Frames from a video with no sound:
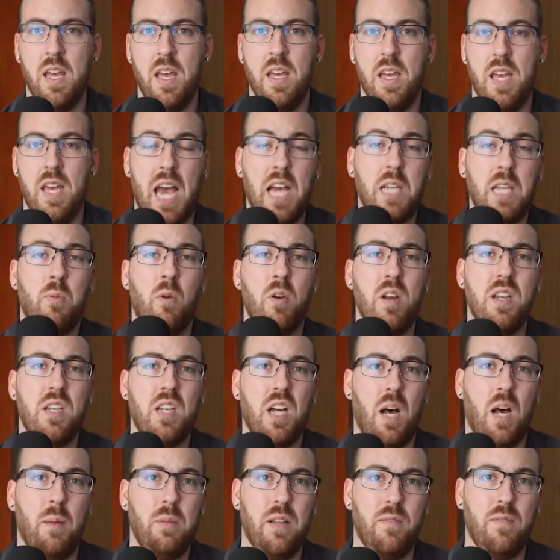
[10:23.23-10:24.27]
Exporting
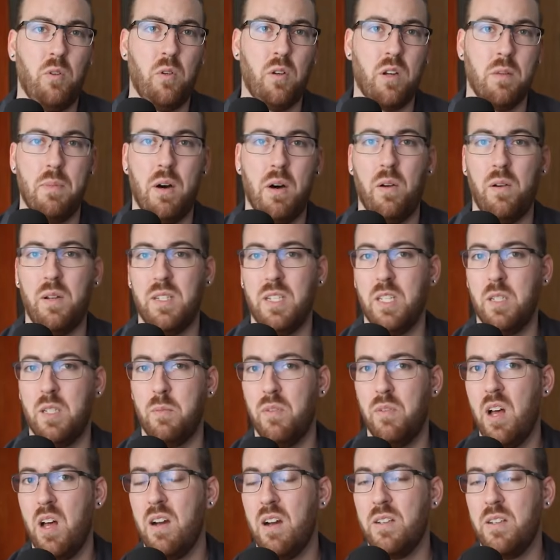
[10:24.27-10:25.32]
top-level components as
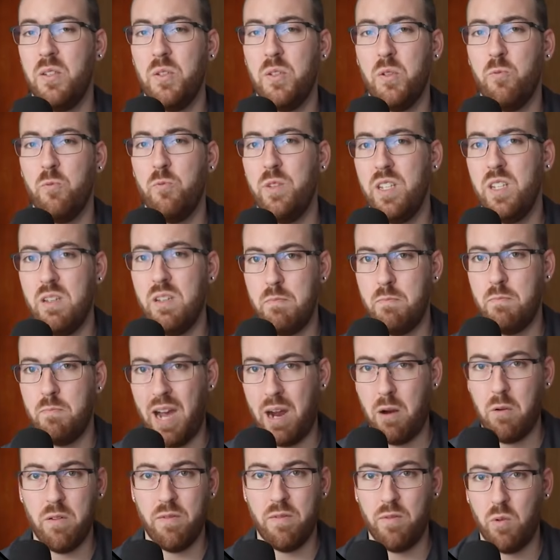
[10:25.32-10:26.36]
blocks is a really
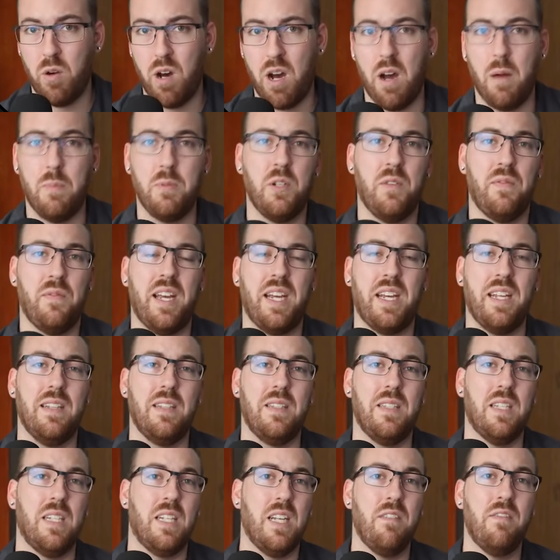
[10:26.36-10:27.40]
powerful option that can
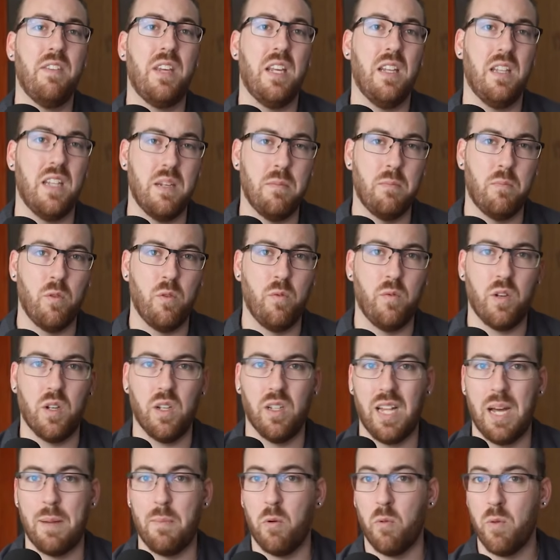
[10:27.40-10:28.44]
significantly improve
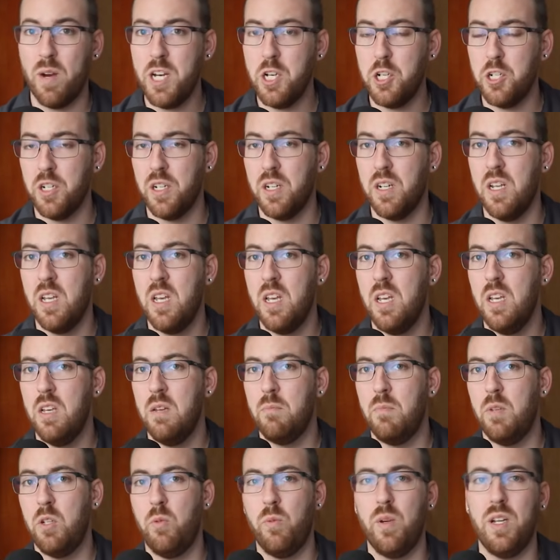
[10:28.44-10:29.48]
collaboration
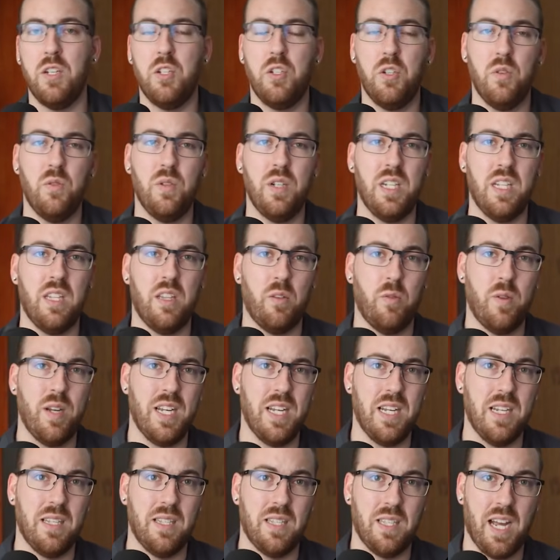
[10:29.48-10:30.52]
between 2D and
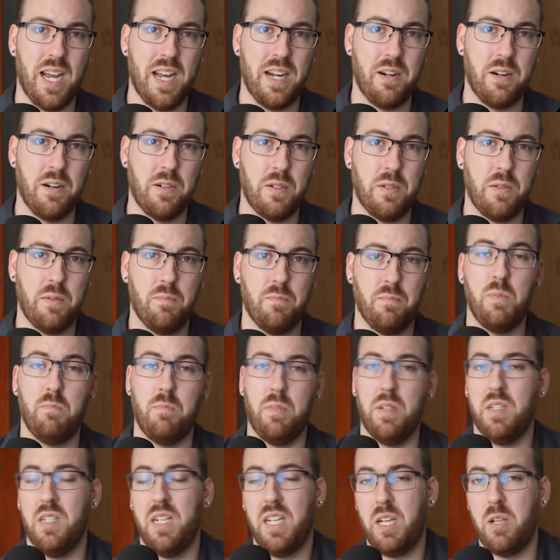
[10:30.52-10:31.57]
3D designers,
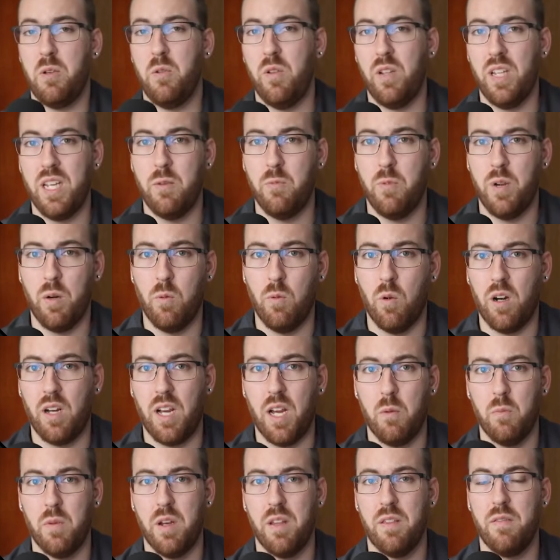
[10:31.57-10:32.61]
particularly when
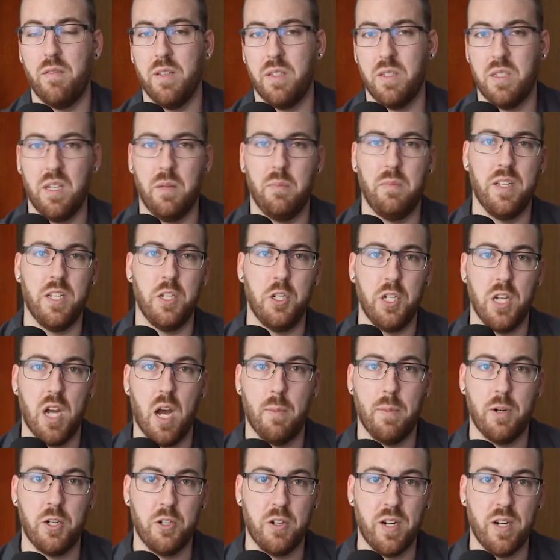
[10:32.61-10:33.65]
working with assembly
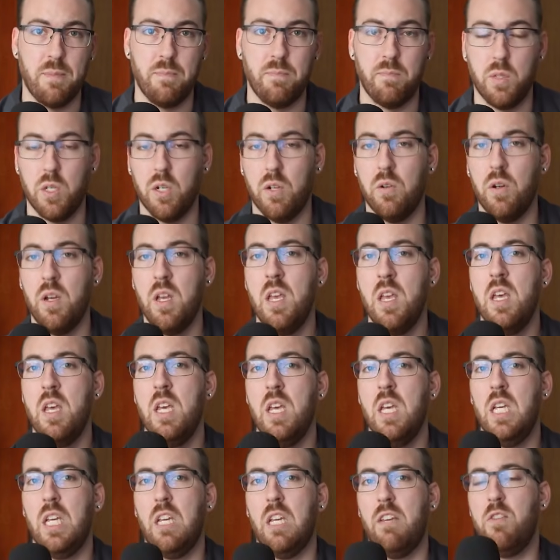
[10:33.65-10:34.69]
geometry. So
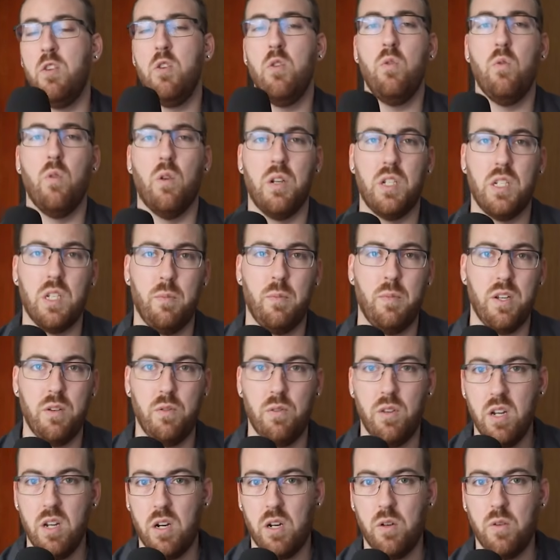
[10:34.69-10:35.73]
if you or someone
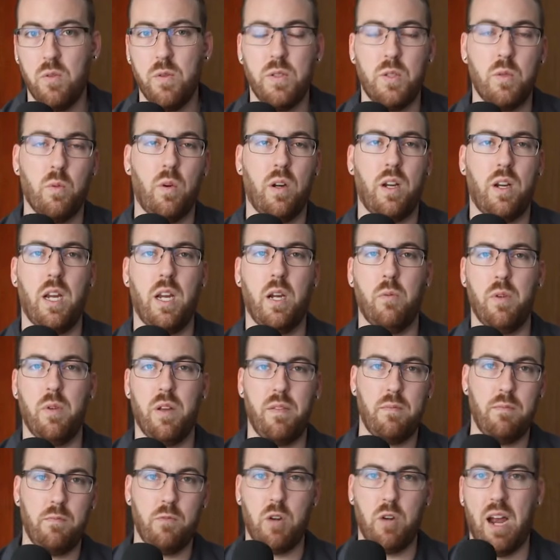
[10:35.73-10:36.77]
you know is working
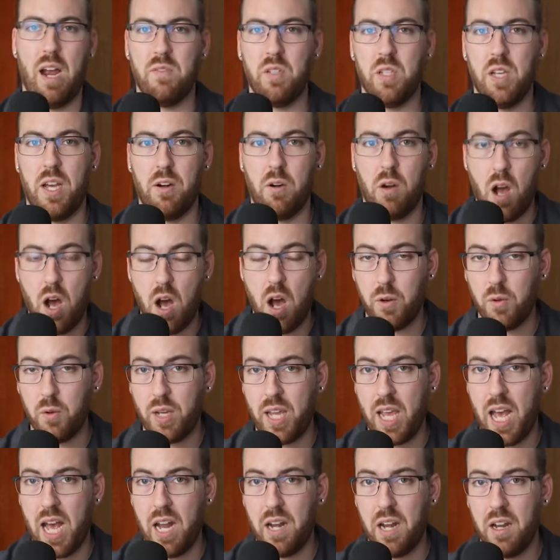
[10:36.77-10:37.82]
with DraftSight or
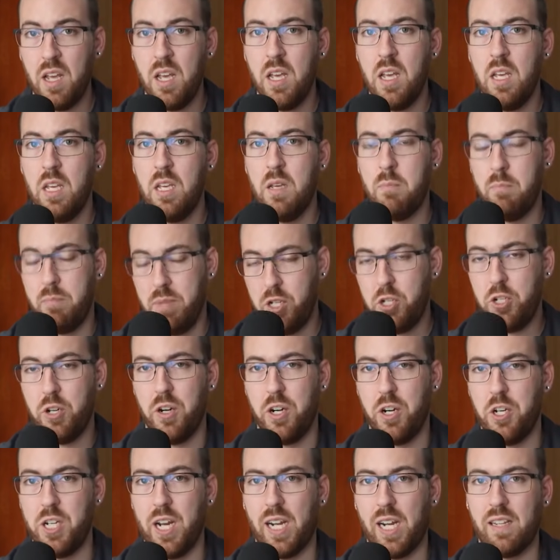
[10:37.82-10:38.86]
AutoCAD, be sure
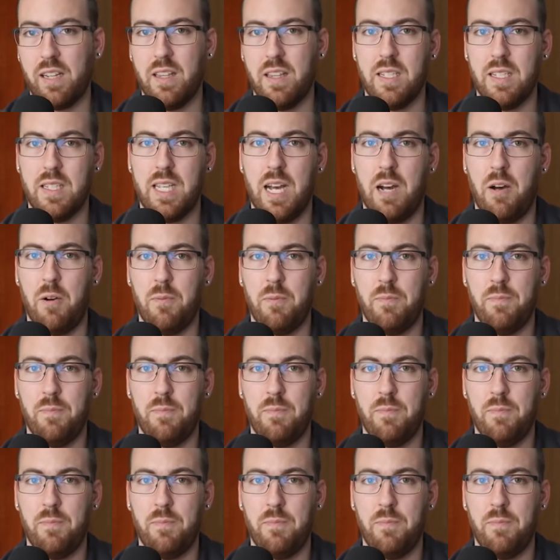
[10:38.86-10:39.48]
to check this out.